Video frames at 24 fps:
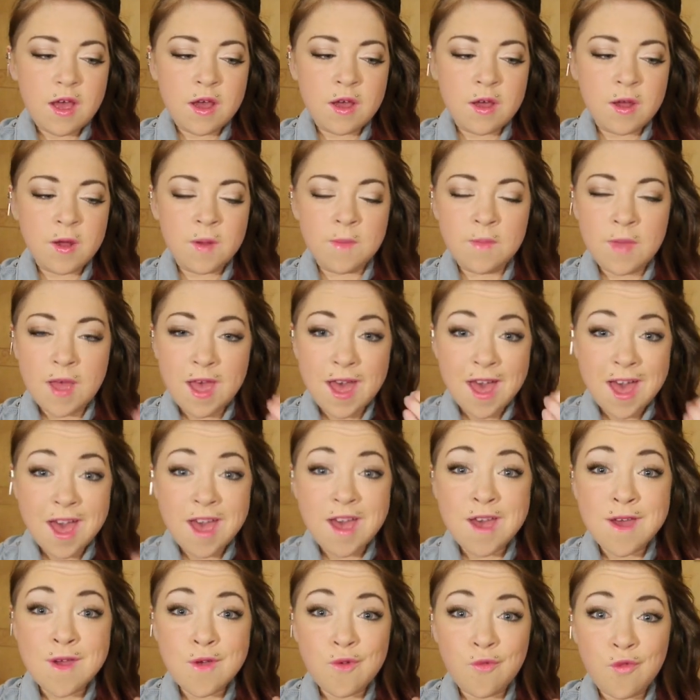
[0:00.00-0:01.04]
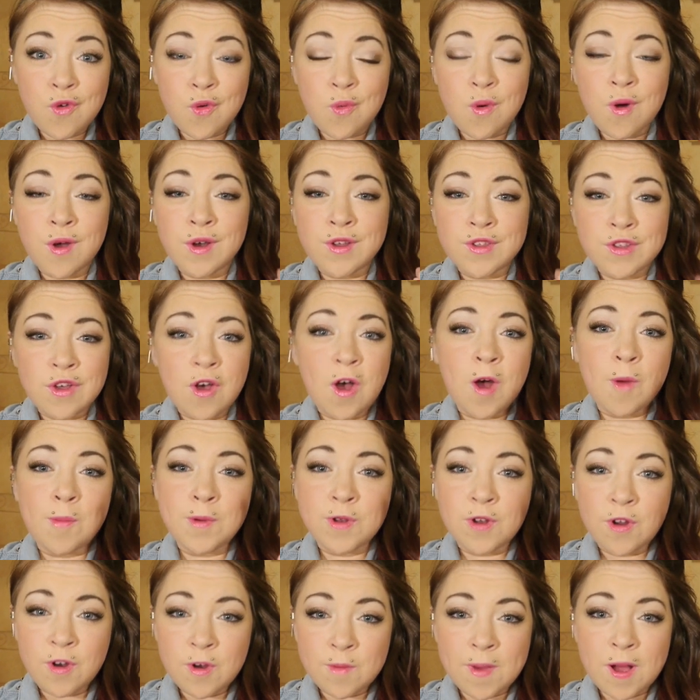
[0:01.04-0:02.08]
Um, everyone is
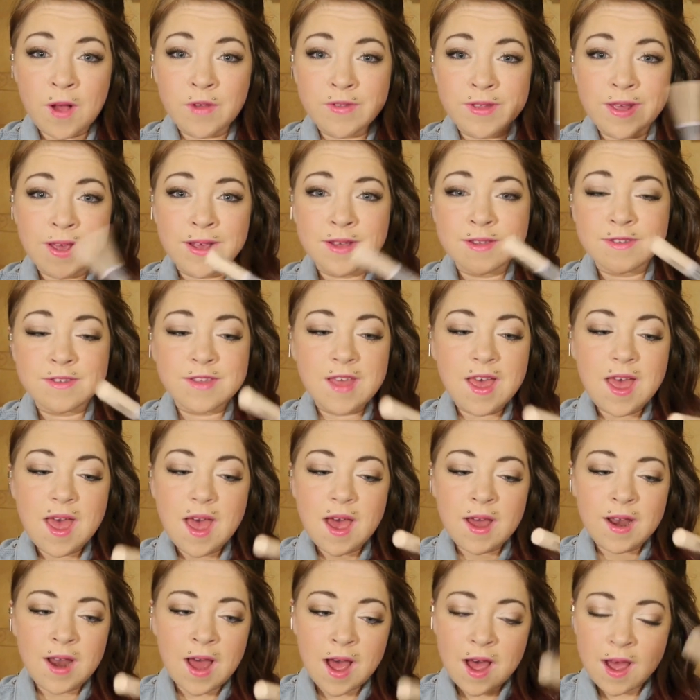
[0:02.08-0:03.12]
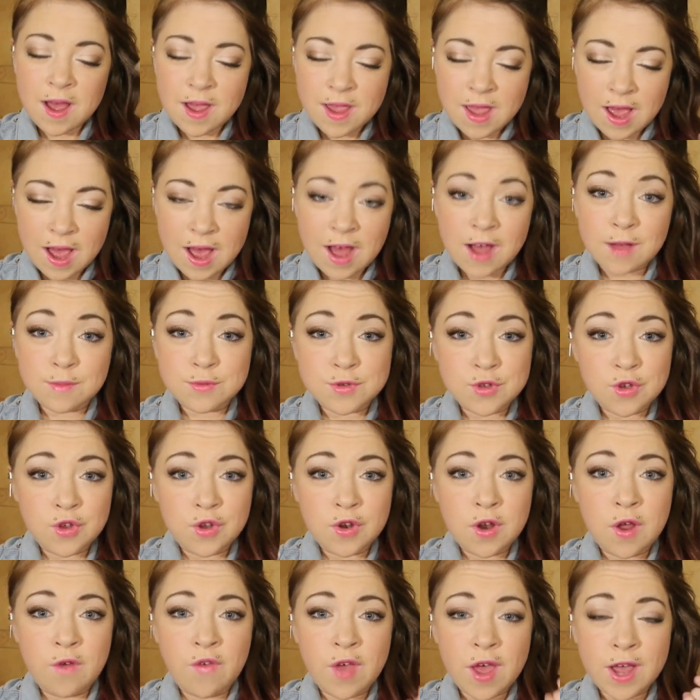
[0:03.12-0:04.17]
harping on about this and I
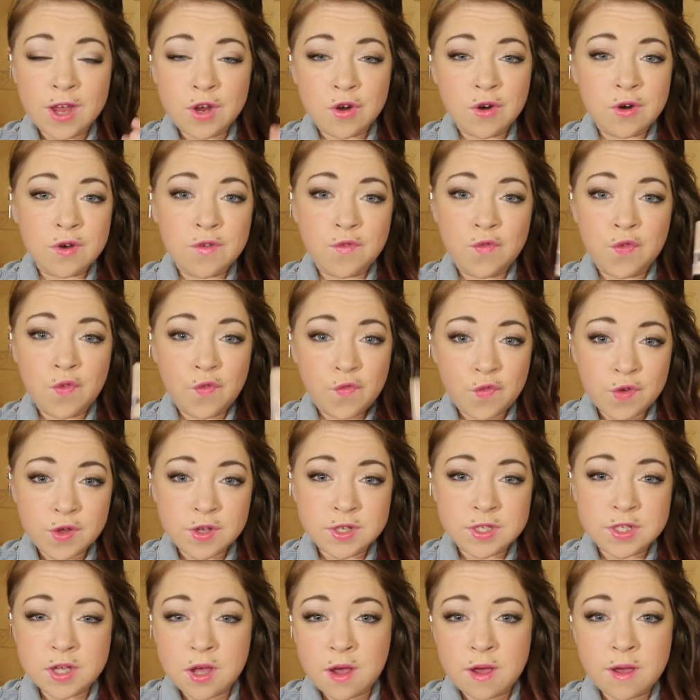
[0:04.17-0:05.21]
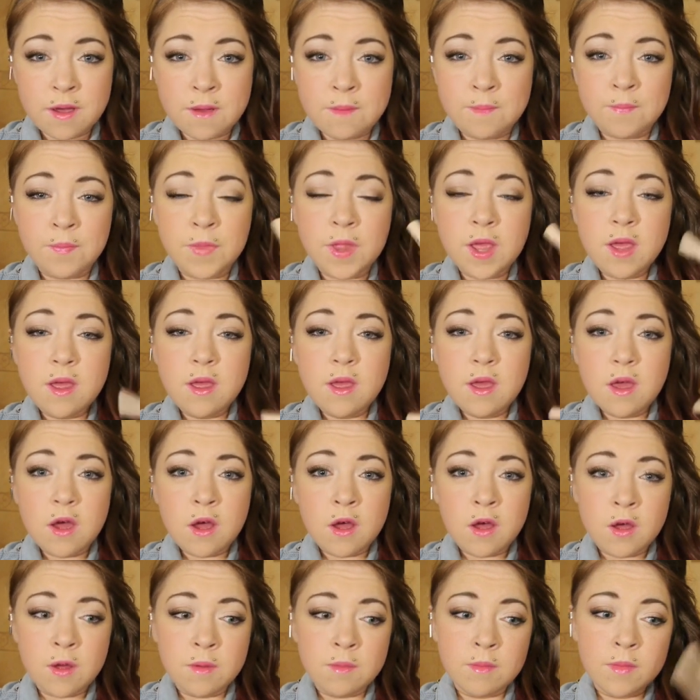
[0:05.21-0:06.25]
absolutely love it. I got it for the first time
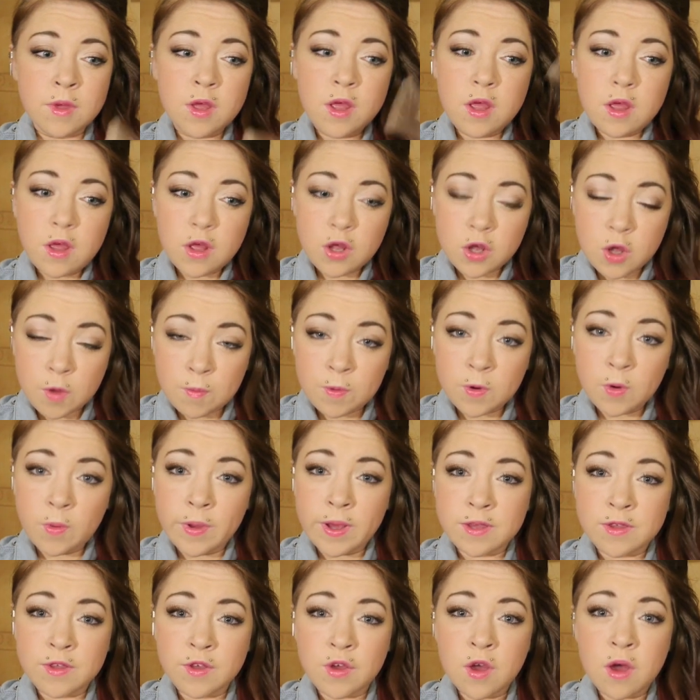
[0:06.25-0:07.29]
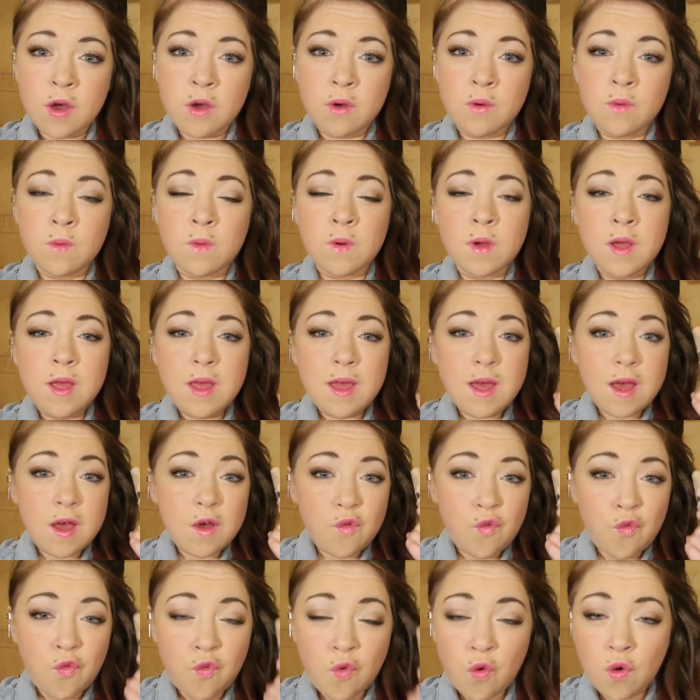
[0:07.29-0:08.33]
um, a couple of weeks ago.
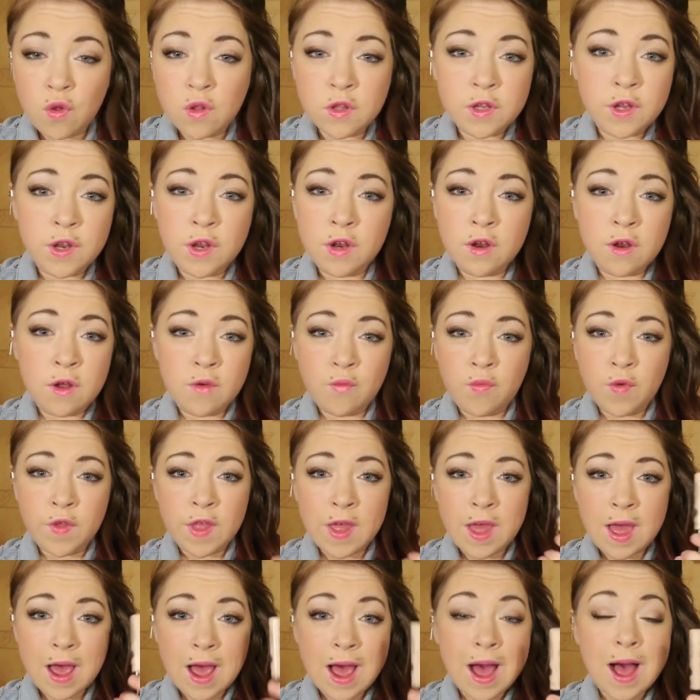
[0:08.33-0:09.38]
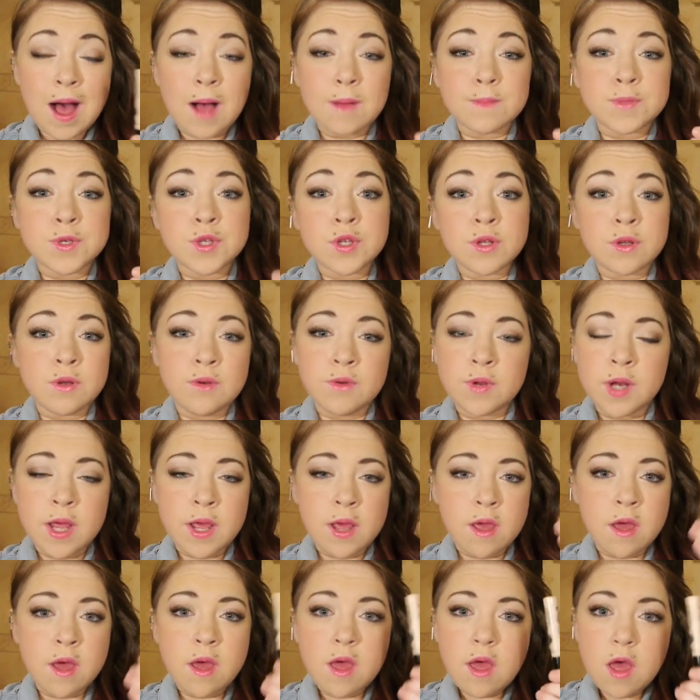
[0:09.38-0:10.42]
Falling in love with it,
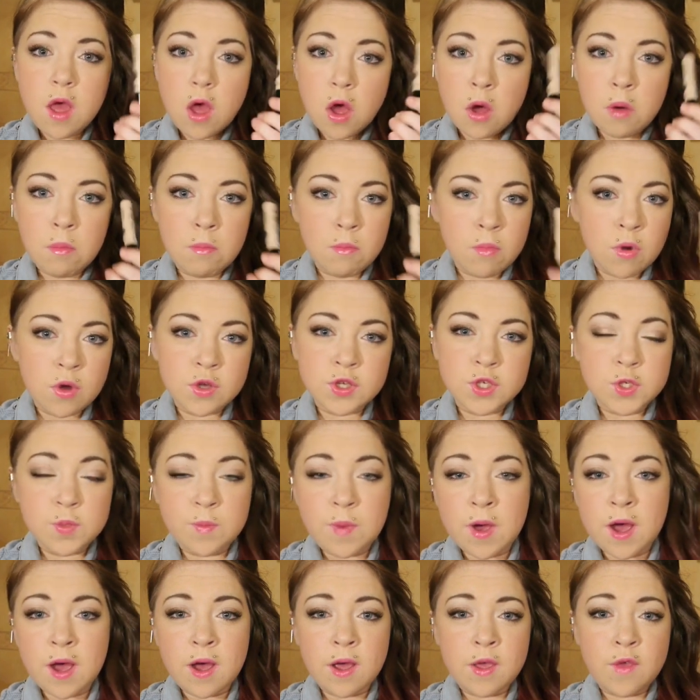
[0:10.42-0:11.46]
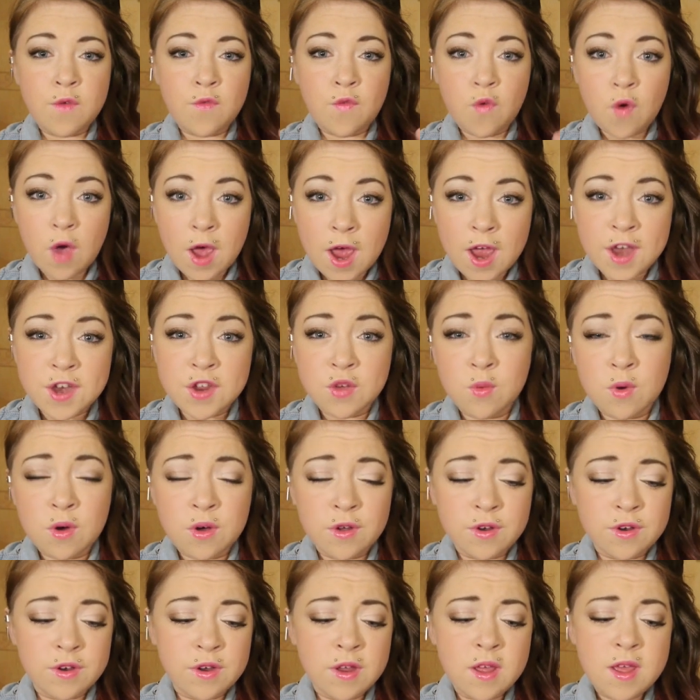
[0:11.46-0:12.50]
absolutely a must buy for
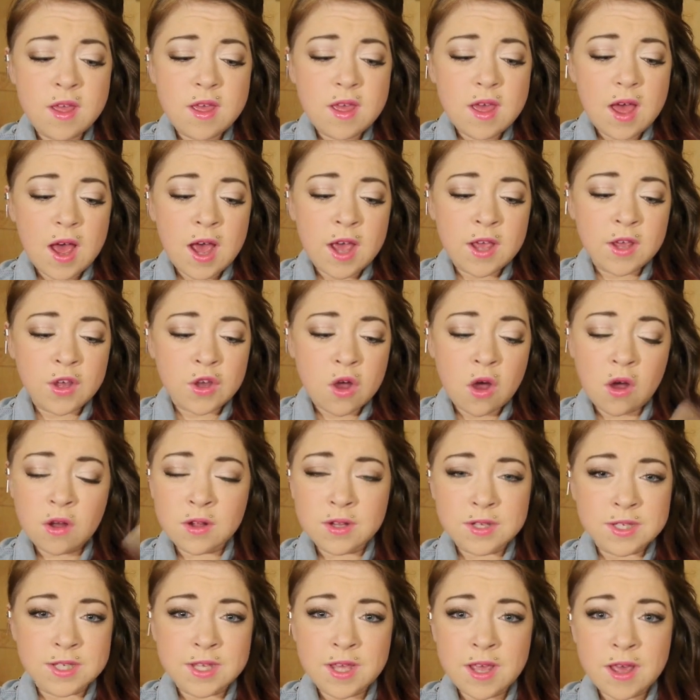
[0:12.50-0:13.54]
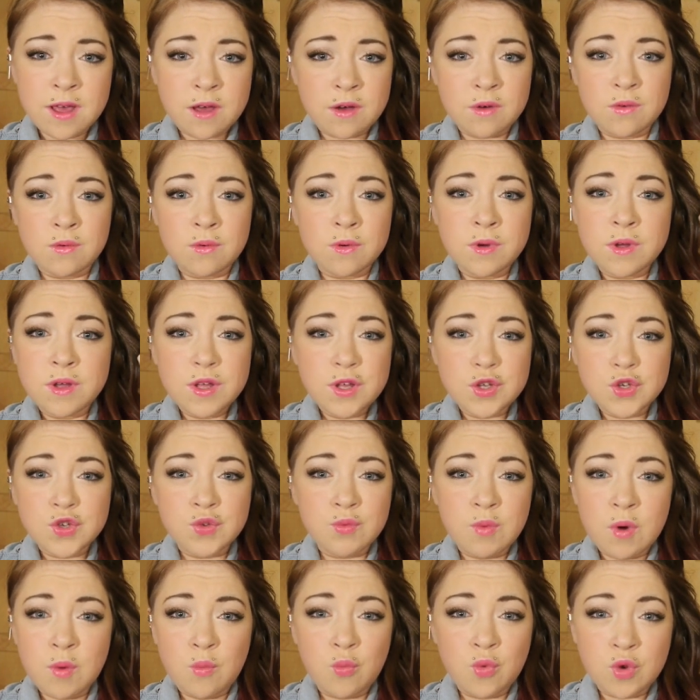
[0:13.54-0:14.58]
anyone. I can't see how
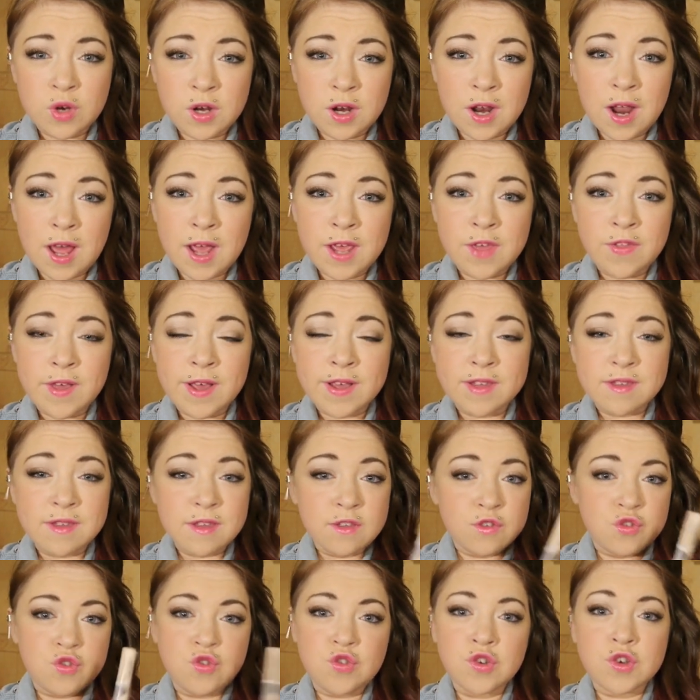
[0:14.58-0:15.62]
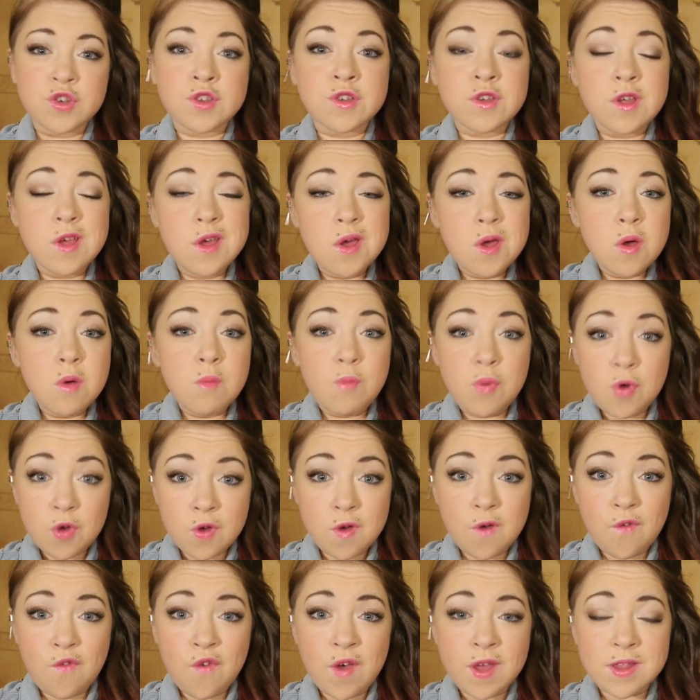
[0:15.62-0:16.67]
someone wouldn't like this. It's just
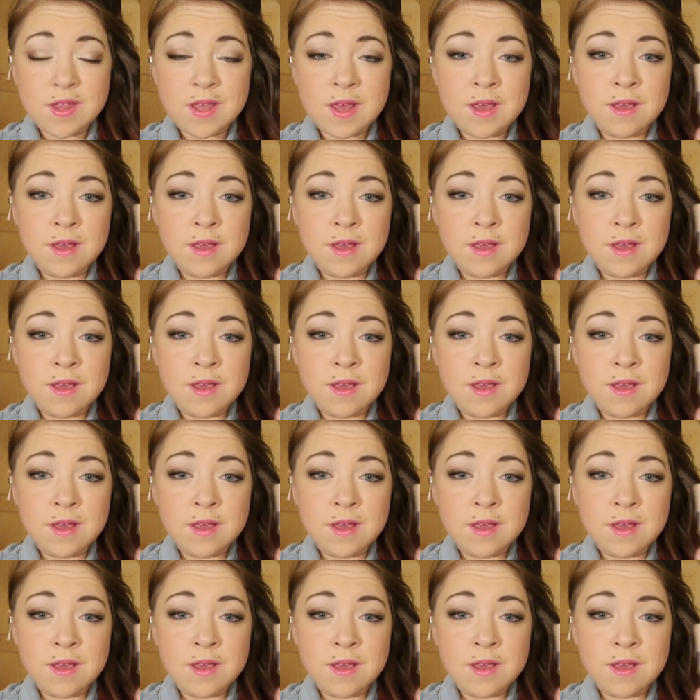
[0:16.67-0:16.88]
perfect.